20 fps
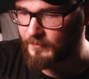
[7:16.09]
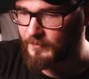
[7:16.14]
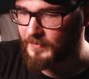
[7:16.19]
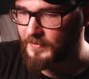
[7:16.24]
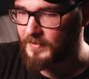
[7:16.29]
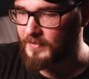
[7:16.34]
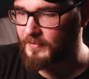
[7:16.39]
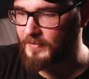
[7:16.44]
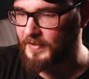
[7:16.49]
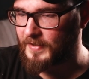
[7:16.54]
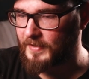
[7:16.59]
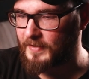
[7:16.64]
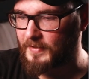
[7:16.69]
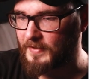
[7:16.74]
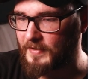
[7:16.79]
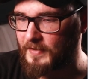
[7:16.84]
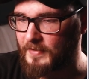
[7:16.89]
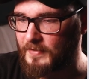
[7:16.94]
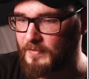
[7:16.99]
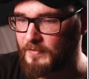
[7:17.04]
We go ahead
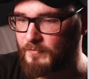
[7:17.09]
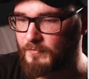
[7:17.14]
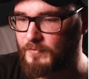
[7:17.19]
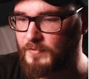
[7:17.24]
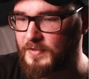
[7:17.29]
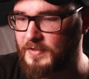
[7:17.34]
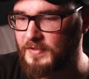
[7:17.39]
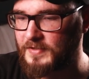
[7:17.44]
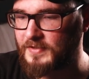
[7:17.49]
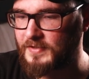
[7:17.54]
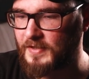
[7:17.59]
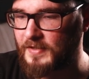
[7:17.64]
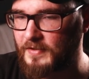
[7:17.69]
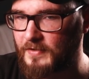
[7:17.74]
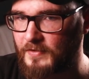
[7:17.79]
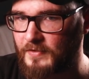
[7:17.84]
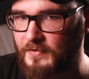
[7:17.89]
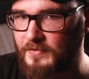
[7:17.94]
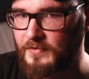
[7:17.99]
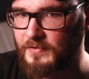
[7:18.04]
and reset
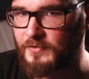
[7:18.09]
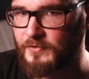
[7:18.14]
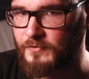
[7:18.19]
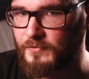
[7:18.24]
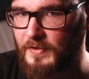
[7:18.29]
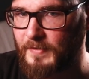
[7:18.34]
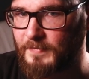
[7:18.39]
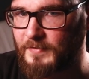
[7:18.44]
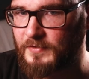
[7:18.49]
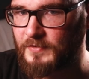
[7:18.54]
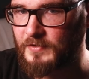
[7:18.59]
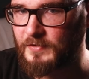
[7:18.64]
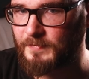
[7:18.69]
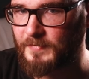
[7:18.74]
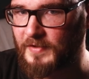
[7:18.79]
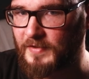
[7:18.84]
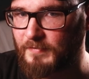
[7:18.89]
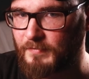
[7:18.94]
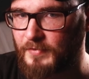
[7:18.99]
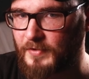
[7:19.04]
our script just
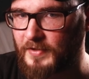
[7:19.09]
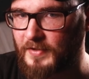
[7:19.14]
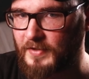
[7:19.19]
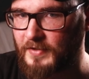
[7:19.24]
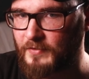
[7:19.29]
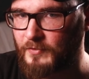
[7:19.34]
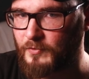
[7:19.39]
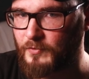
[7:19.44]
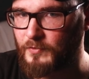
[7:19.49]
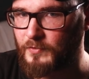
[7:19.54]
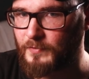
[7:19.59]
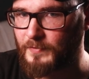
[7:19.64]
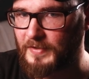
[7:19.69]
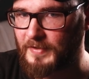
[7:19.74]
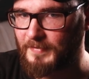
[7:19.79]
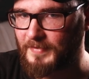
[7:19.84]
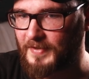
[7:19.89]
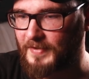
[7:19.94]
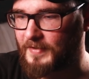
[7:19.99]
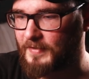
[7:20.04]
by bringing it all the way
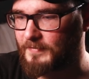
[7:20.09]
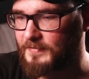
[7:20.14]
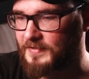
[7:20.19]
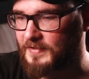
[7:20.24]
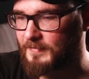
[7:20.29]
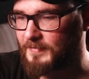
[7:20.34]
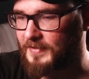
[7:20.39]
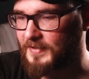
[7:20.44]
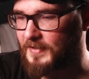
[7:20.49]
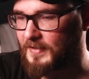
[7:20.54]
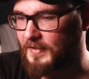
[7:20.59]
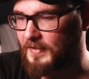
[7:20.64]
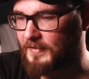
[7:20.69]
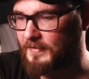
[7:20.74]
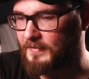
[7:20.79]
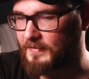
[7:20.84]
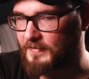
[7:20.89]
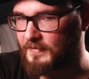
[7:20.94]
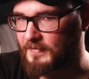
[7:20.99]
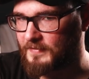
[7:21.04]
back up to the beginning.
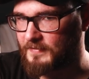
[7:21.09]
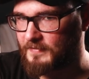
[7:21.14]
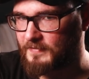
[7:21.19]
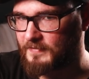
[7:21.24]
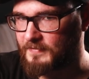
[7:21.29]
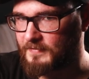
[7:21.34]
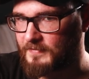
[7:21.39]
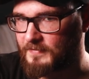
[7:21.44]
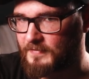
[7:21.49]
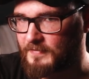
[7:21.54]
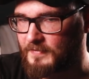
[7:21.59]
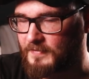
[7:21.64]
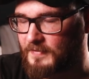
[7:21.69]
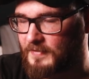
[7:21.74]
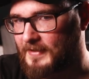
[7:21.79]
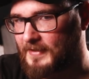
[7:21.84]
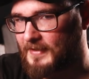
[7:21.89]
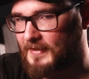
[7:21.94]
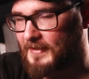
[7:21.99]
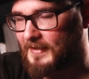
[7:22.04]

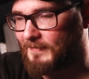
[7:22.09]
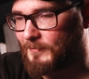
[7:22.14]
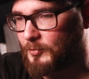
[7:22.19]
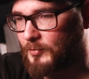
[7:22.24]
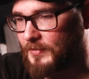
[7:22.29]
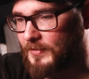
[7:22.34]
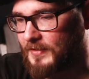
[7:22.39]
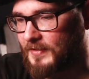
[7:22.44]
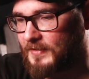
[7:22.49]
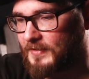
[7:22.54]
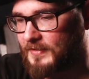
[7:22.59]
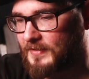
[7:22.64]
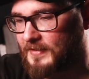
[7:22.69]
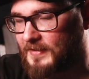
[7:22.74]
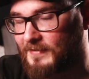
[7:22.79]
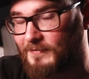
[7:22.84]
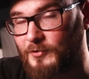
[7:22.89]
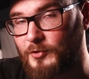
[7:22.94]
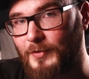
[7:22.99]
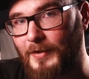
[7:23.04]
I never want to
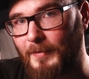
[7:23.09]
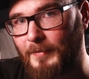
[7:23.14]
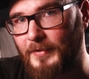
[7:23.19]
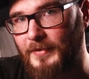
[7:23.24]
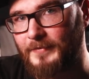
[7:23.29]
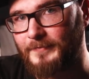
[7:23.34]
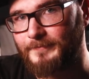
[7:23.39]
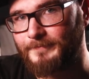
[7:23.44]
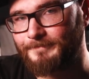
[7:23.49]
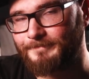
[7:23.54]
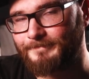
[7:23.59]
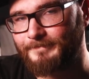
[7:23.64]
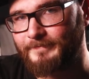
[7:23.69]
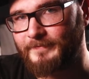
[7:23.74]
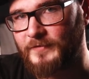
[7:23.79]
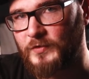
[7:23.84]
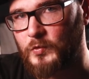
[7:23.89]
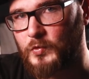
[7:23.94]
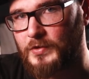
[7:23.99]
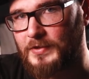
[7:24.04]
give you up
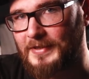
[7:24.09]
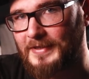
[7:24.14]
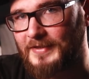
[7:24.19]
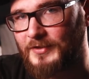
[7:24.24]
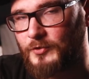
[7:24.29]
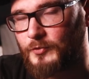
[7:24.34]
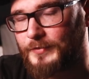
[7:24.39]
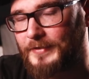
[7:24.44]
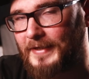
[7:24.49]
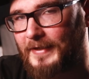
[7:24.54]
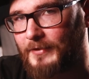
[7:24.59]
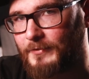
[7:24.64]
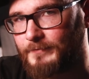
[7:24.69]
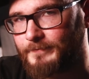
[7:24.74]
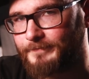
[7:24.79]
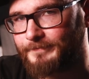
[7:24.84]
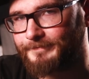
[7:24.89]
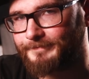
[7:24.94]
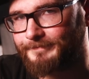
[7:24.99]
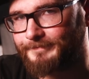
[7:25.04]
or let you down.
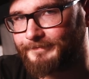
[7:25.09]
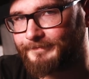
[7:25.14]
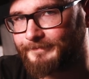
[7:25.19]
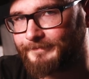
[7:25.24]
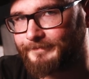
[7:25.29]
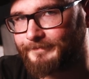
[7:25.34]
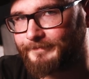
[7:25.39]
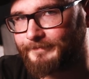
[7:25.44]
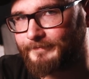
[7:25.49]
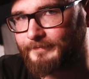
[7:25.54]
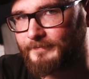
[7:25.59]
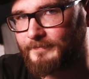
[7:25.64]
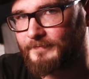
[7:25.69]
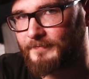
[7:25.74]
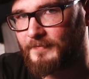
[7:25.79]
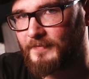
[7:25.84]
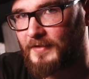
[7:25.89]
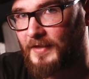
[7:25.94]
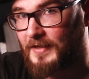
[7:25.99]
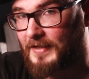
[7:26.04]

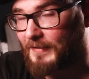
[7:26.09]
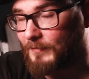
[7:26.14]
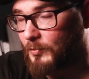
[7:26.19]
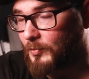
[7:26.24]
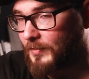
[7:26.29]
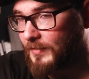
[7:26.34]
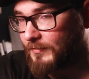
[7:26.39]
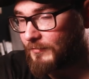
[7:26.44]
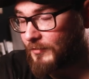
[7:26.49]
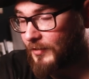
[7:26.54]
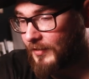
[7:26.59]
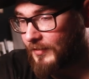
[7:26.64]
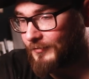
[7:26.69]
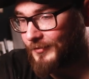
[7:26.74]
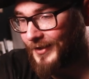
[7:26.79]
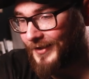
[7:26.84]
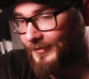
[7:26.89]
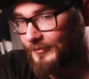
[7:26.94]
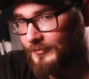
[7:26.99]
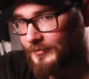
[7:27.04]
I never want to run
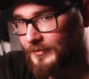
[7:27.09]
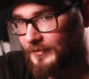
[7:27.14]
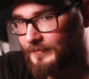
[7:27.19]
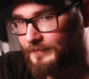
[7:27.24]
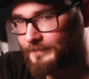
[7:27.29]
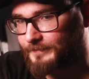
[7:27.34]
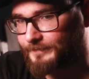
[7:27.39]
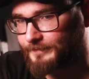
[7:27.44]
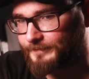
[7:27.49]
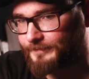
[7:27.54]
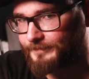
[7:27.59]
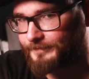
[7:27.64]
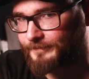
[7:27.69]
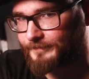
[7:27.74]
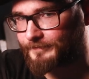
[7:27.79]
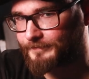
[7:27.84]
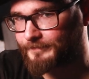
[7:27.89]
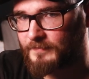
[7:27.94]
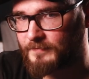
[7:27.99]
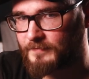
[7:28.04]
around
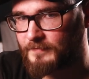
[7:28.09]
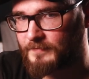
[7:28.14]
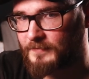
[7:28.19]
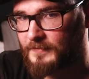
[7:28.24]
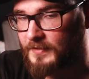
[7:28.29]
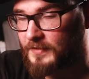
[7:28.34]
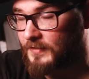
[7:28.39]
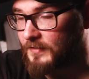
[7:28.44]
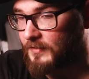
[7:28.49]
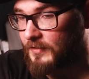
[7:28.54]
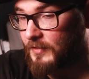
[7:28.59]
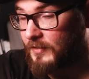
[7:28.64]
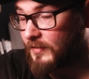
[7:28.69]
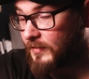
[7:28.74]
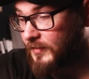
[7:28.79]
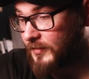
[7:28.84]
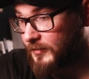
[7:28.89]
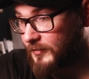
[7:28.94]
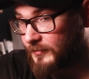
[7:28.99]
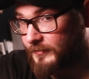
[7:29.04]
and
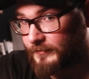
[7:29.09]
hurt you.